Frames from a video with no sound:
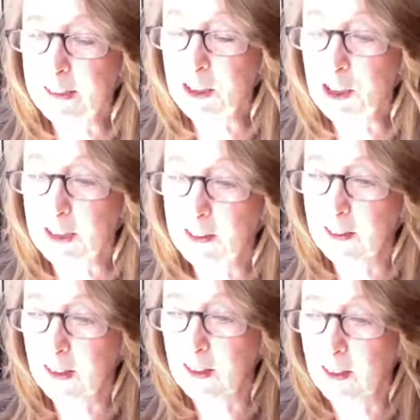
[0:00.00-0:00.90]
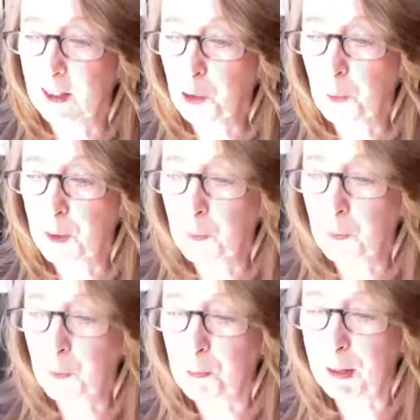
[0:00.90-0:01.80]
this is just a quick
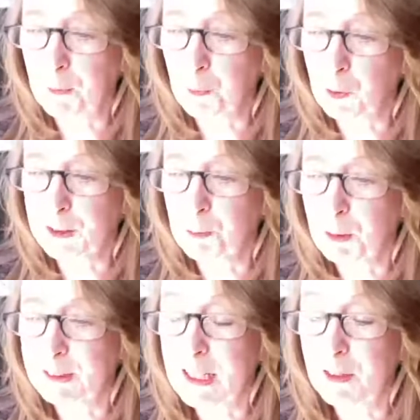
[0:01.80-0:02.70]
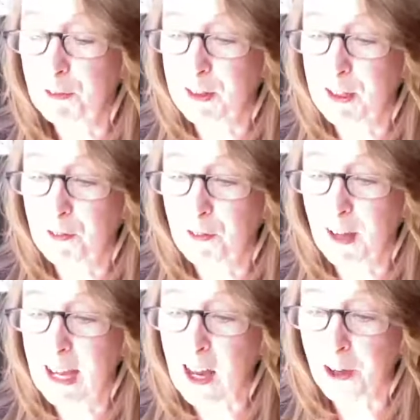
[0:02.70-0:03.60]
question about, what's the most innovative
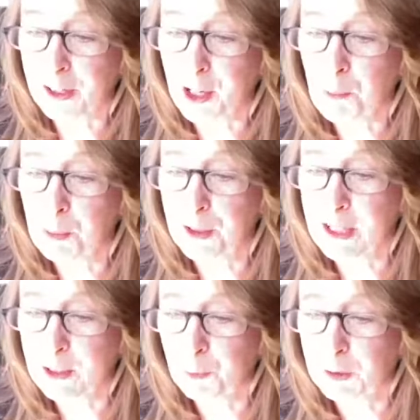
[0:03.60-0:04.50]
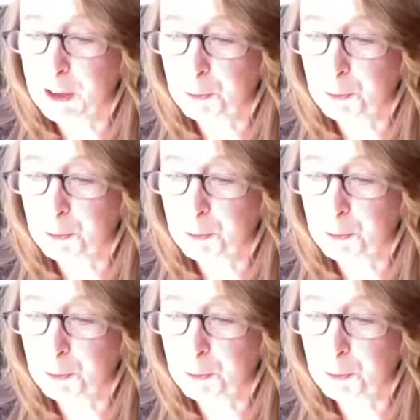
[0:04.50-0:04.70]
AI company which